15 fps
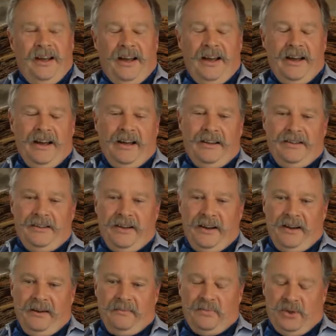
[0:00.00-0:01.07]
And
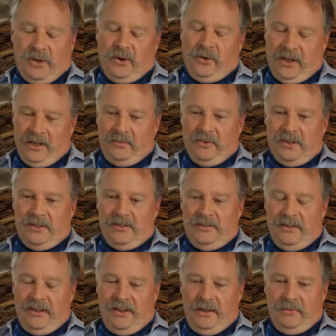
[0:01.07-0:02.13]
so he
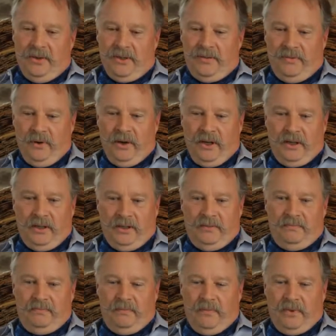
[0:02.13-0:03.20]
was very
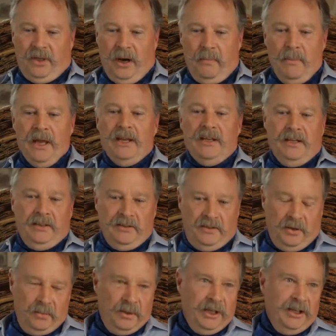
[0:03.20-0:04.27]
commending
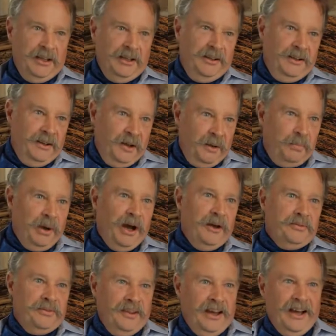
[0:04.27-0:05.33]
to me
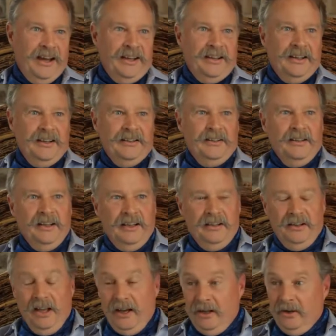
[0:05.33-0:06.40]
about that. And he
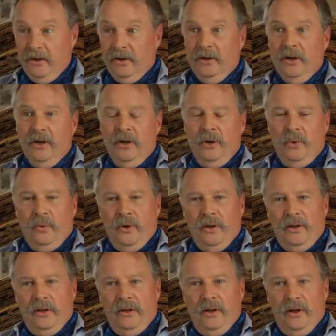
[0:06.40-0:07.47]
later,
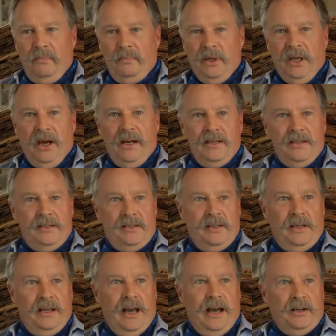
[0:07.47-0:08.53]
when
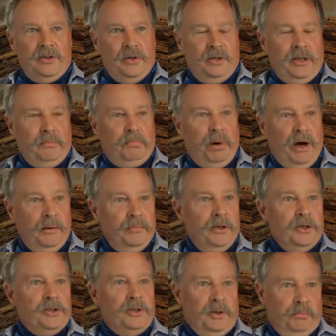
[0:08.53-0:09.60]
BIEC actually
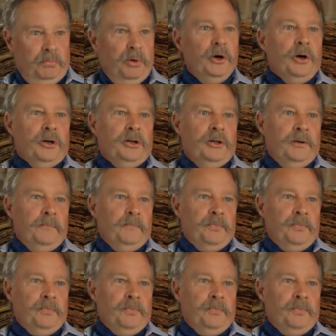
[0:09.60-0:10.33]
published a book